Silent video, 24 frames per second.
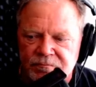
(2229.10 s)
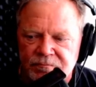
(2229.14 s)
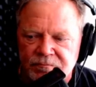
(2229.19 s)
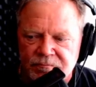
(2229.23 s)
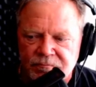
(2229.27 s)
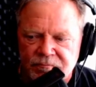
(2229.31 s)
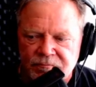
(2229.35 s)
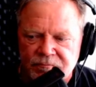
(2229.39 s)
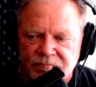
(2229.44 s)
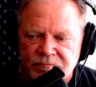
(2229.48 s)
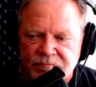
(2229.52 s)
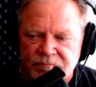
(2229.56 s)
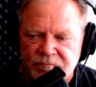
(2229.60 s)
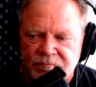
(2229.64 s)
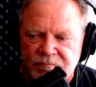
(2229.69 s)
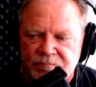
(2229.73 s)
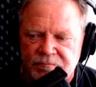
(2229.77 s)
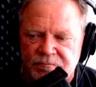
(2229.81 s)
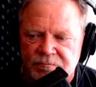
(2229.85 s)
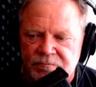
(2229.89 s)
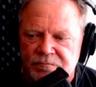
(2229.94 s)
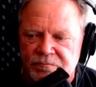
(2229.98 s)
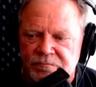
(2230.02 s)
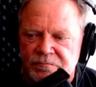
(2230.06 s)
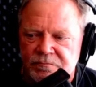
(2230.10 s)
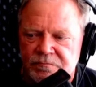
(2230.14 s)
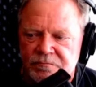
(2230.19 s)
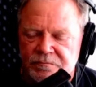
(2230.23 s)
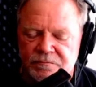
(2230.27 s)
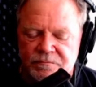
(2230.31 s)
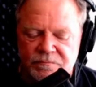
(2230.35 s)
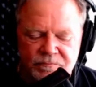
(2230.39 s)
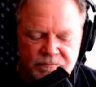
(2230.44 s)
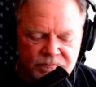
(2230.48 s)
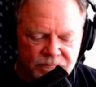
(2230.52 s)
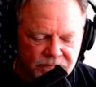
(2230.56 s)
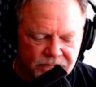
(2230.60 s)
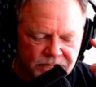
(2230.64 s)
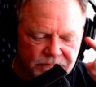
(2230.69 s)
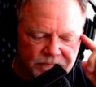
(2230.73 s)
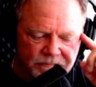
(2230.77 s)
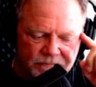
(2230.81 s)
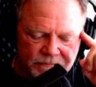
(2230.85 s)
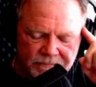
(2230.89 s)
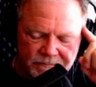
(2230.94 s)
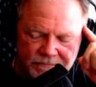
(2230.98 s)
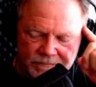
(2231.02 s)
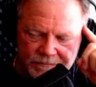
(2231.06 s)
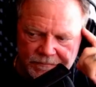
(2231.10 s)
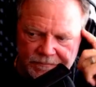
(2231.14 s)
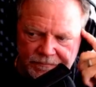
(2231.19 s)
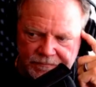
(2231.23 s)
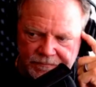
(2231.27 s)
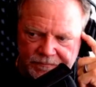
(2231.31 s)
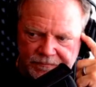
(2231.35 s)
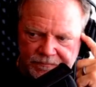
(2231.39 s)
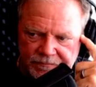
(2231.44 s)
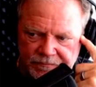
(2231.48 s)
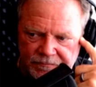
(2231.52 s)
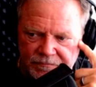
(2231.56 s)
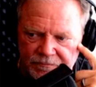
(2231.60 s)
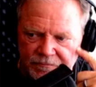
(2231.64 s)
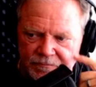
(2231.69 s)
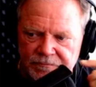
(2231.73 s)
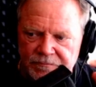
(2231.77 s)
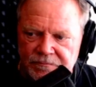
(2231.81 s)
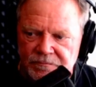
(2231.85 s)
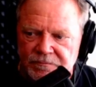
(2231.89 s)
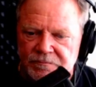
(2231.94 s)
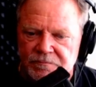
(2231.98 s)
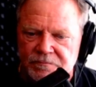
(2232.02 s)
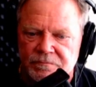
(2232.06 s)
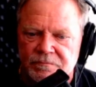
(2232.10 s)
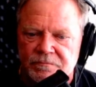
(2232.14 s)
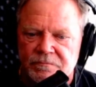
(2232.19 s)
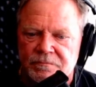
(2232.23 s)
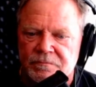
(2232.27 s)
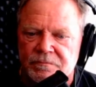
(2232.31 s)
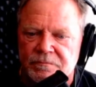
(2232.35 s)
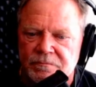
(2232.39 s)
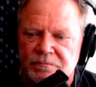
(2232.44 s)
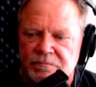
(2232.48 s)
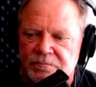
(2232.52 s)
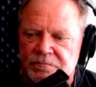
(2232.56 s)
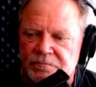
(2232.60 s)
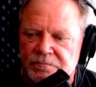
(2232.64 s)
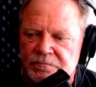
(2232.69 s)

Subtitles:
(silent)